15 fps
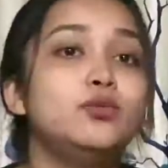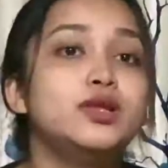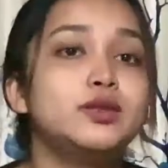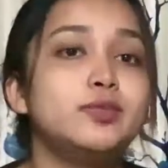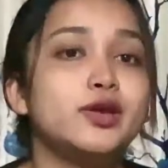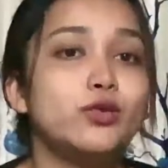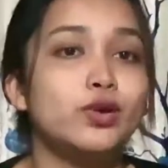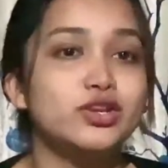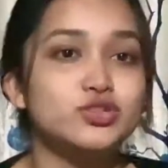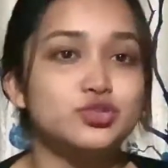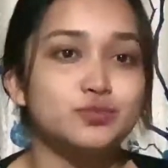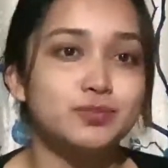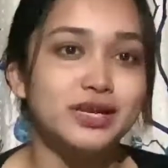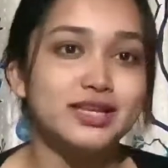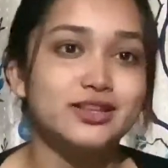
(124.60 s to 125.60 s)
will be going to
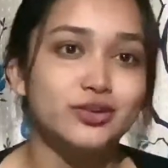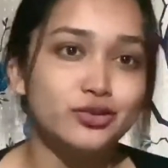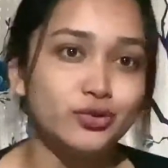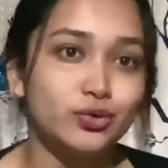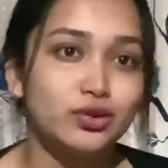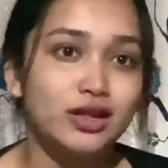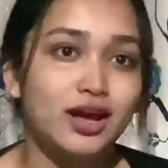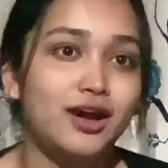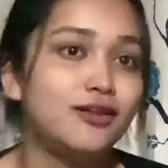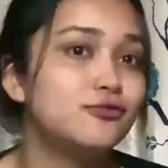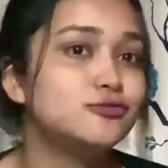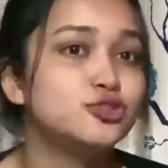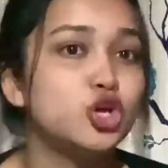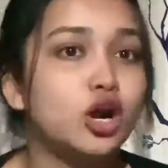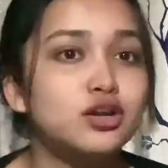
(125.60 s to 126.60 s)
play the role
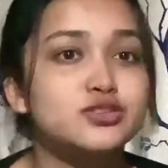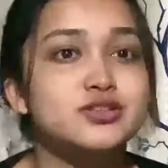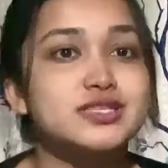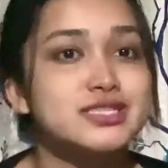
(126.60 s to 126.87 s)
of Dr.